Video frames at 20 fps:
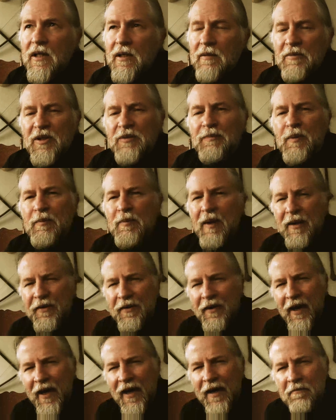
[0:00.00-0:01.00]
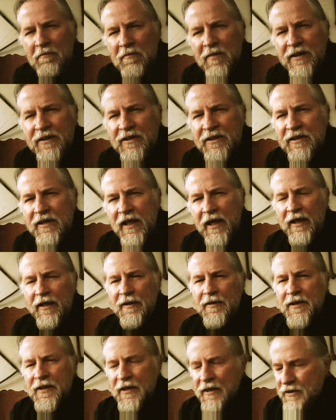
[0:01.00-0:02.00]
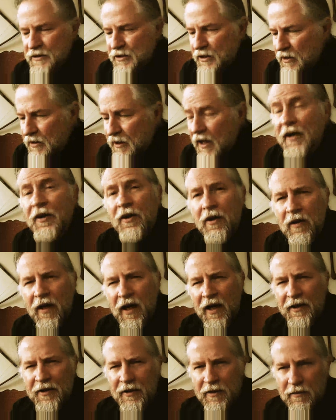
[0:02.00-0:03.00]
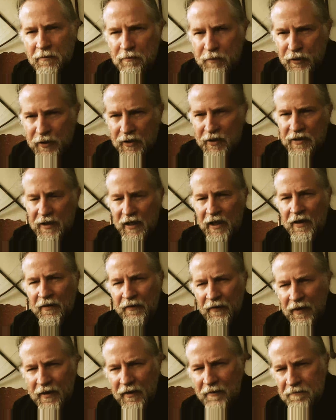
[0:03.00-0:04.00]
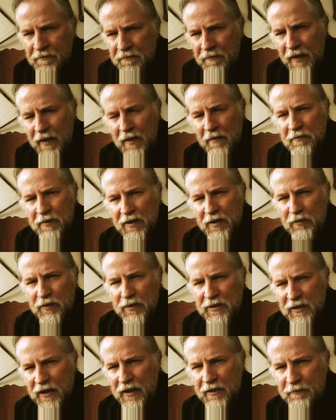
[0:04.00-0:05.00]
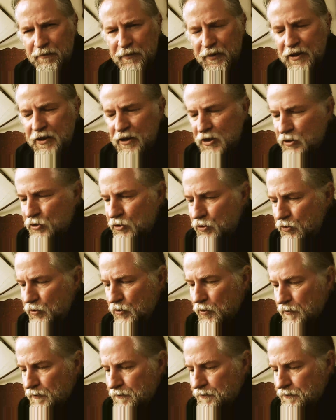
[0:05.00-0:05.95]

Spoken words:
must be about 9 months now. So I know I didn't put it down there, but it was like pretty new.